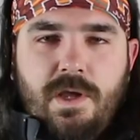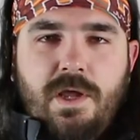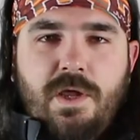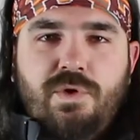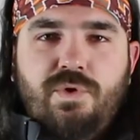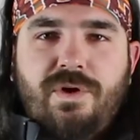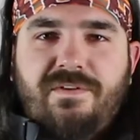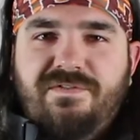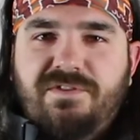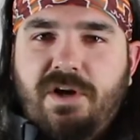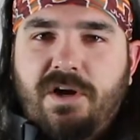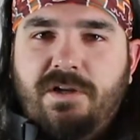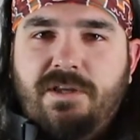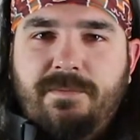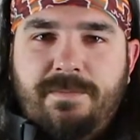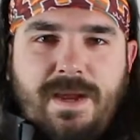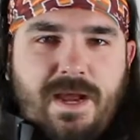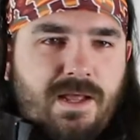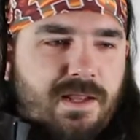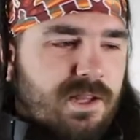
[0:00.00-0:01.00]
So I've talked
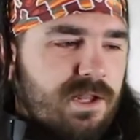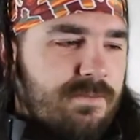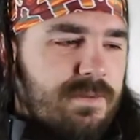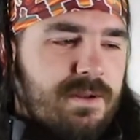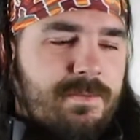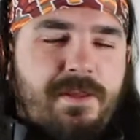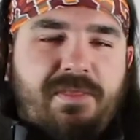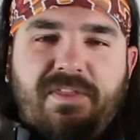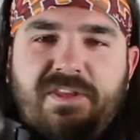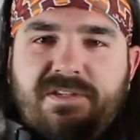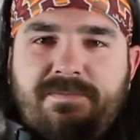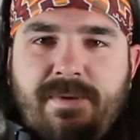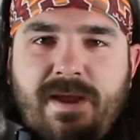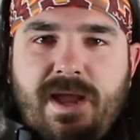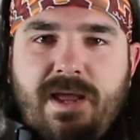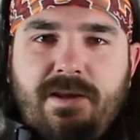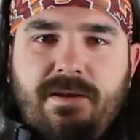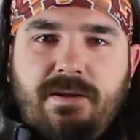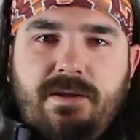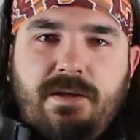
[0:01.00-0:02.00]
about a little bit about this
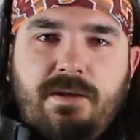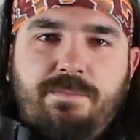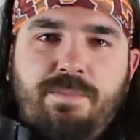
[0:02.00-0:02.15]
band